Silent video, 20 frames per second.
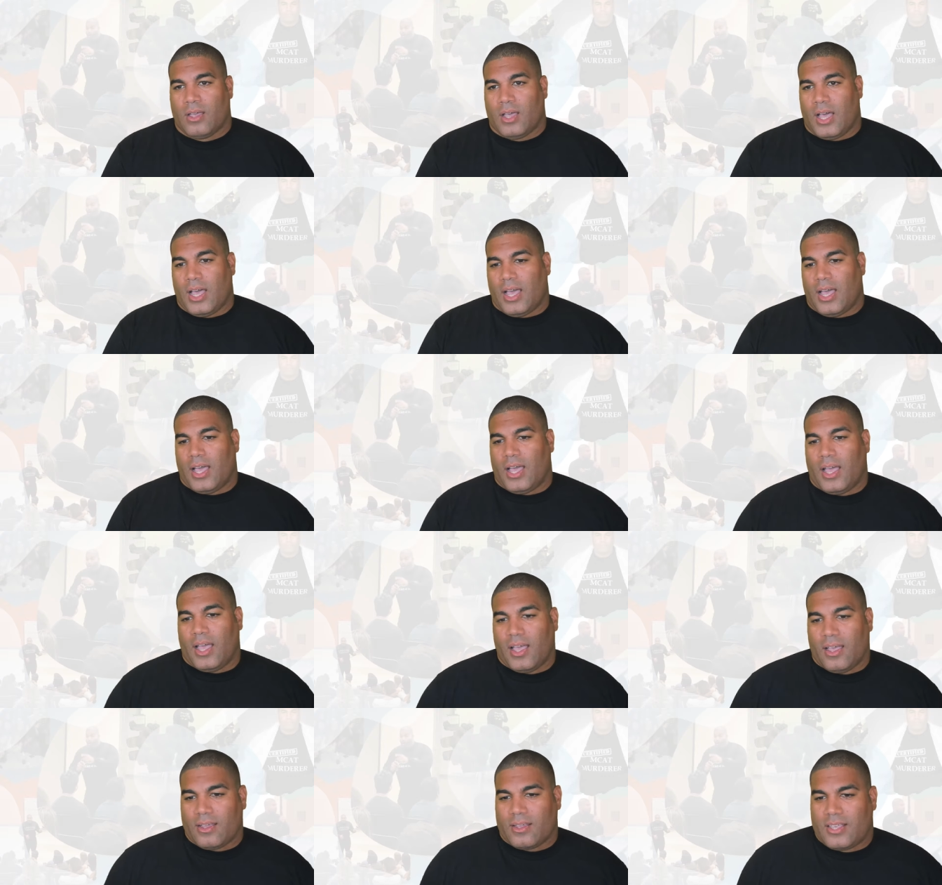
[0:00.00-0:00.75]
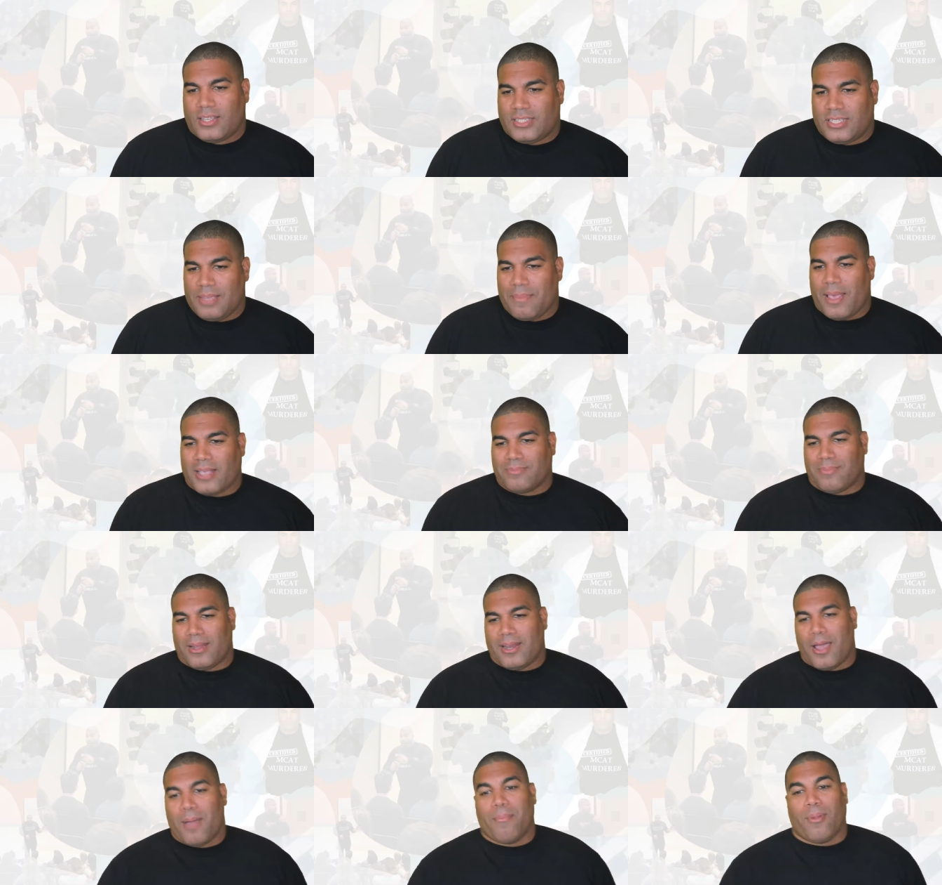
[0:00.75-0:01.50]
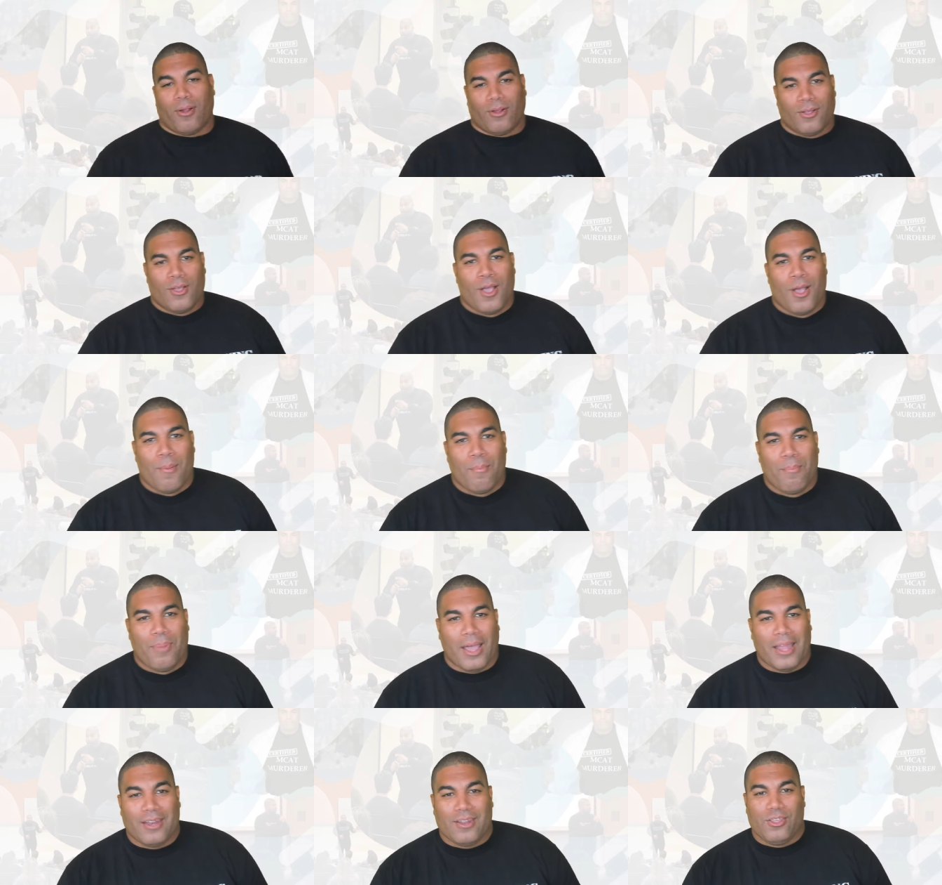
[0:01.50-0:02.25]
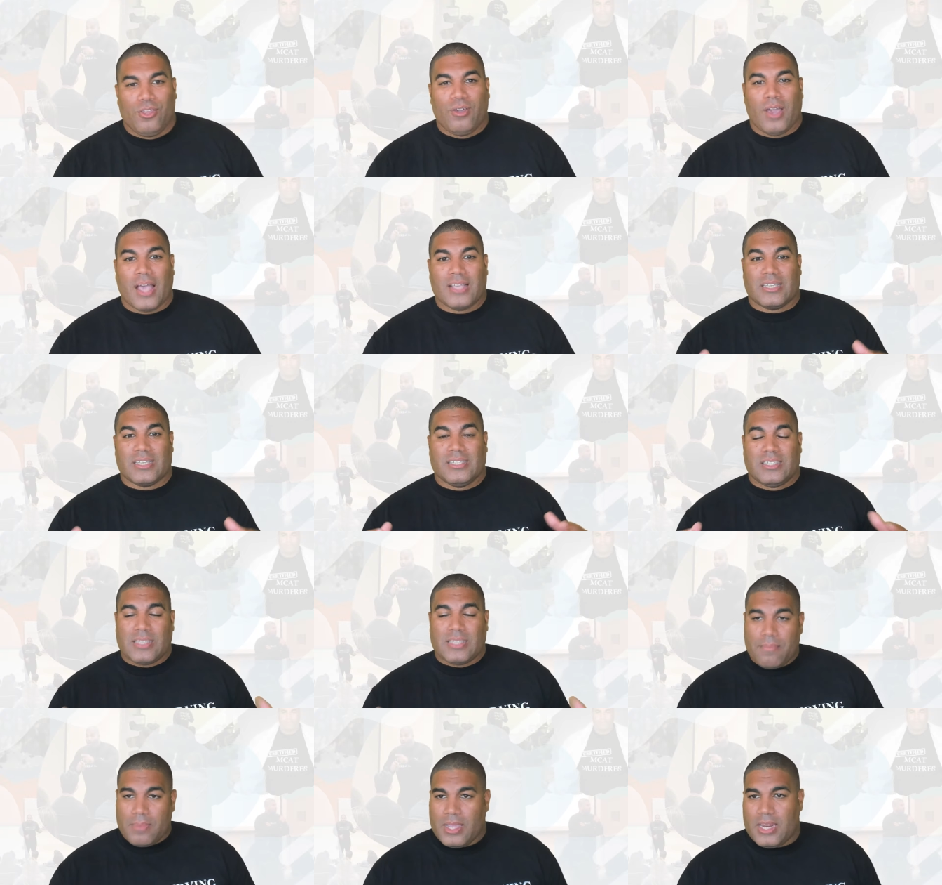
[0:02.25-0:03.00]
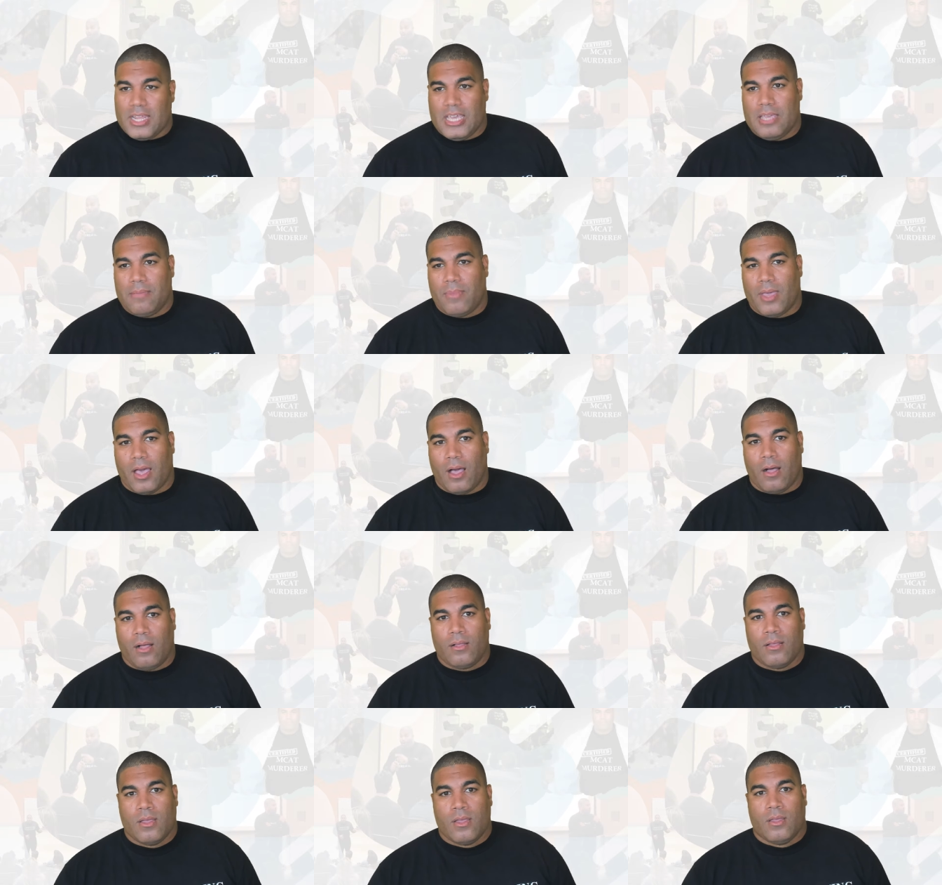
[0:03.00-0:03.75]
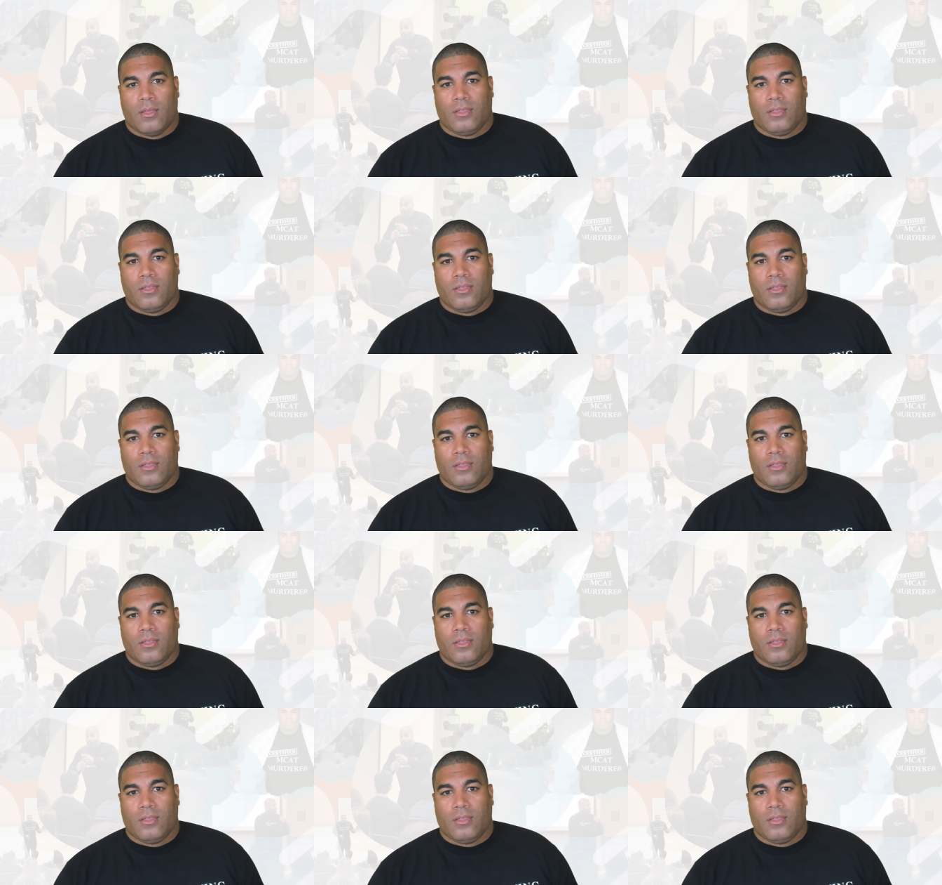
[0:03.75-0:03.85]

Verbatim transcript: uh, kasim has my number but you guys can send me an email